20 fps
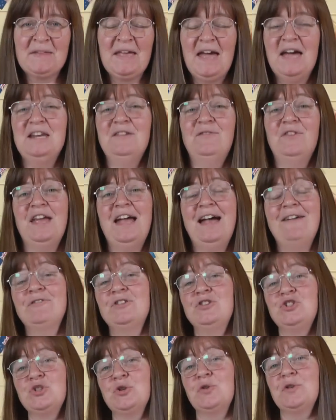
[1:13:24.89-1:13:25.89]
And if you
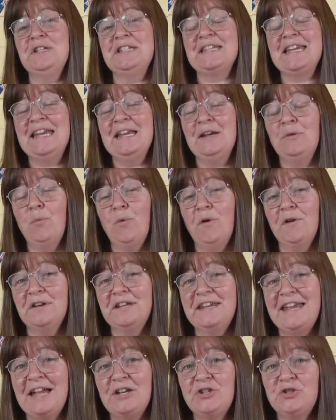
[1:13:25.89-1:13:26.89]
haven't joined in one
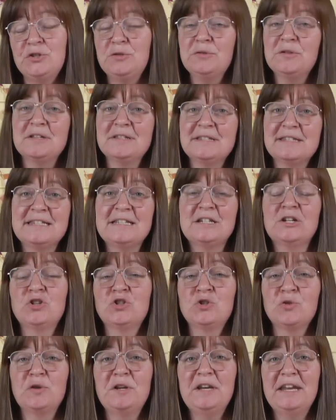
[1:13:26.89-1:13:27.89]
yet, do consider
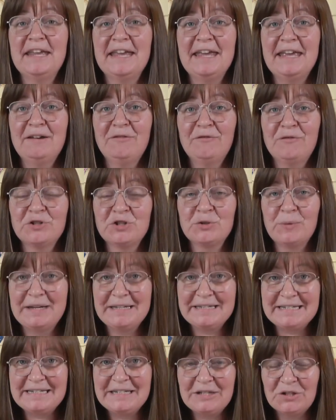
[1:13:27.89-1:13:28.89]
joining in for
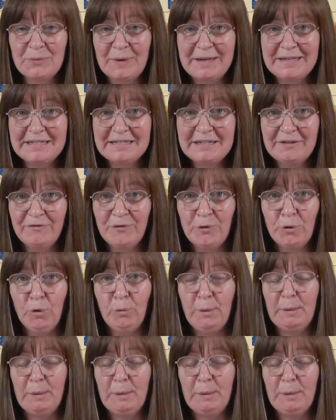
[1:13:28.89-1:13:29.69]
2024.